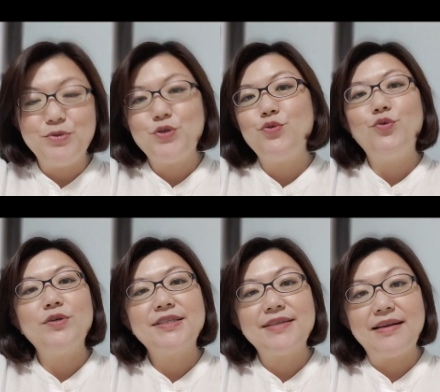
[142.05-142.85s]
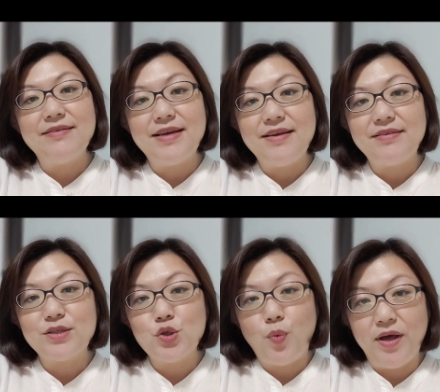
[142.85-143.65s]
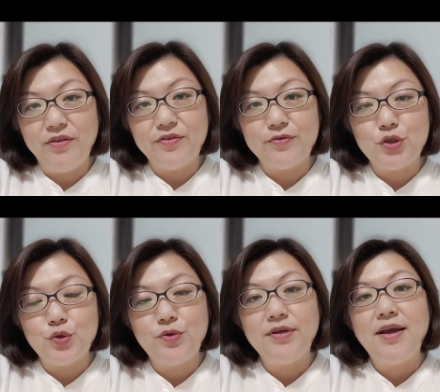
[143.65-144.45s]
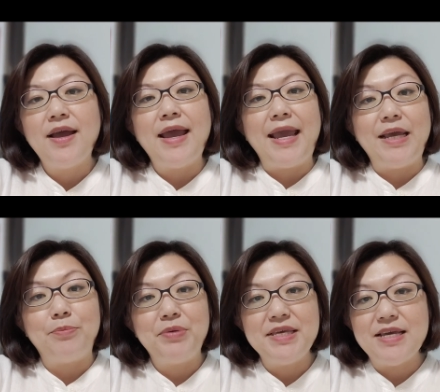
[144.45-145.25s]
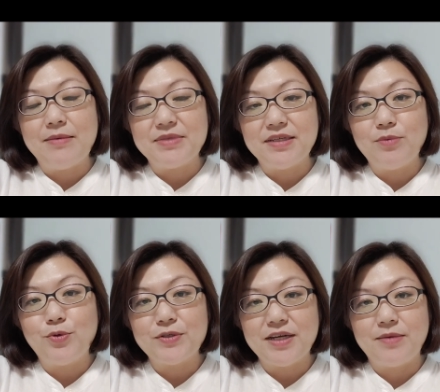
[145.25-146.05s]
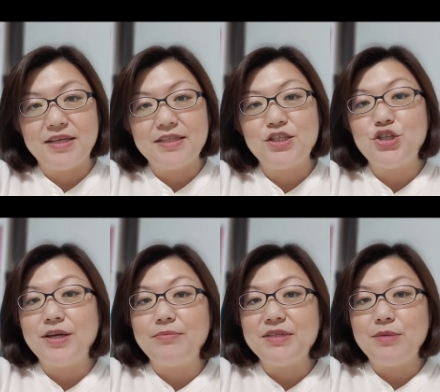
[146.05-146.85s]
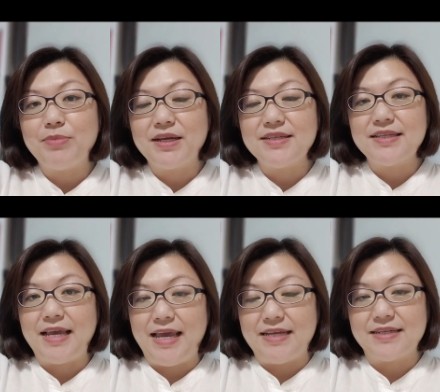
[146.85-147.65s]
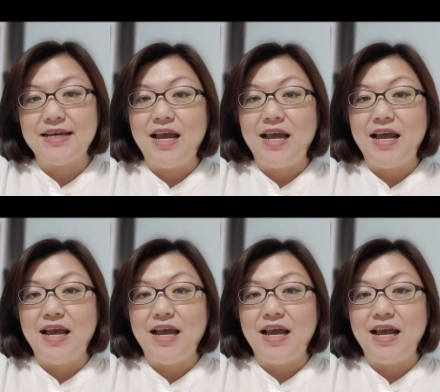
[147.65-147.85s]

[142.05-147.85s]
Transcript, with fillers: to Sunday, the 12th of June, 8 p.m. Singapore time. That's GMT plus 8.